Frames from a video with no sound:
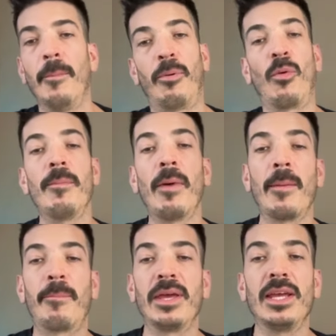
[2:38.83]
but we
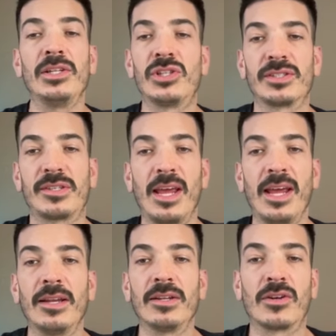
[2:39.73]
might be just
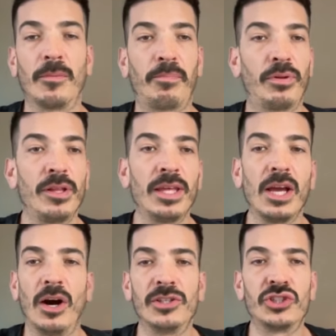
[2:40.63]
in
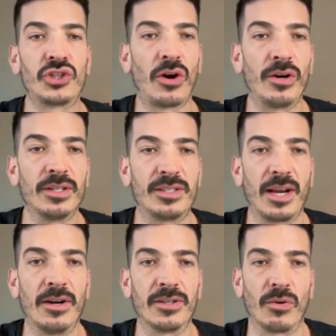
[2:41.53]
completely uncharted
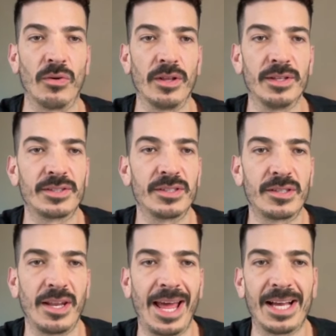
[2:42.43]
territory. This is
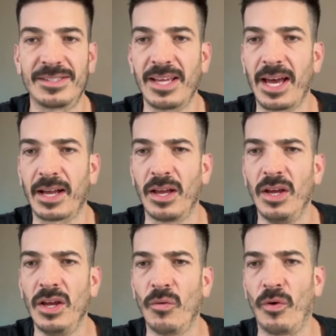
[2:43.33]
the NASDAQ
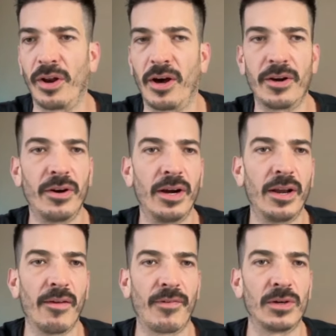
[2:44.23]
100.
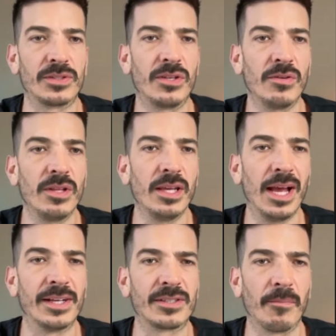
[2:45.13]
If I was to do the
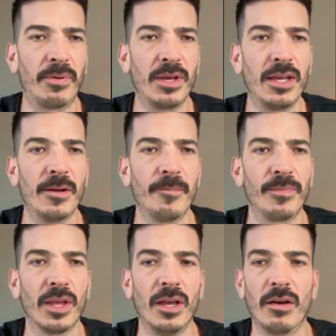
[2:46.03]
S&P
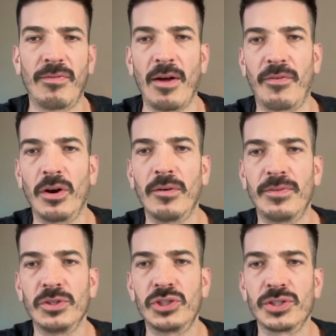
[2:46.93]
500
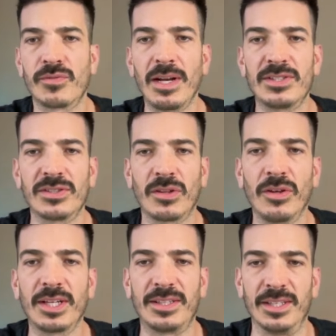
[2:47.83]
futures, right? Just
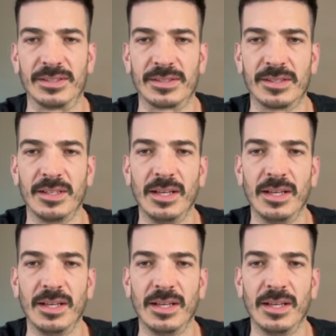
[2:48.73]
look at this,